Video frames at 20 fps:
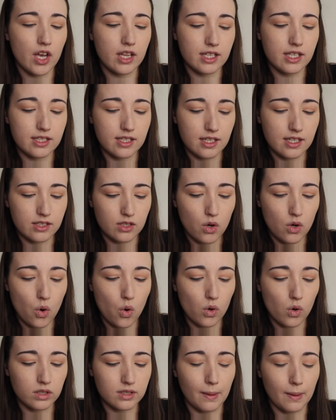and this is
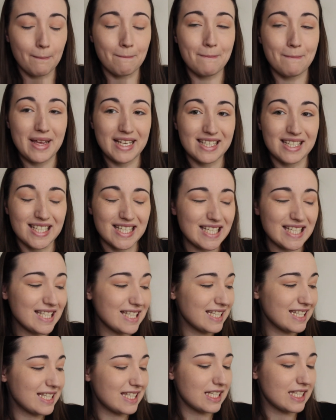called
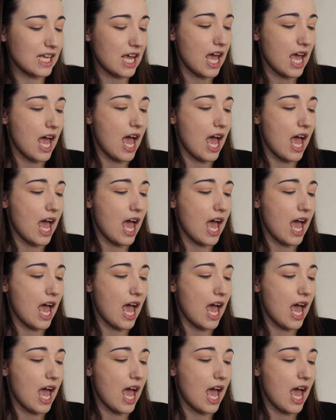Mittens.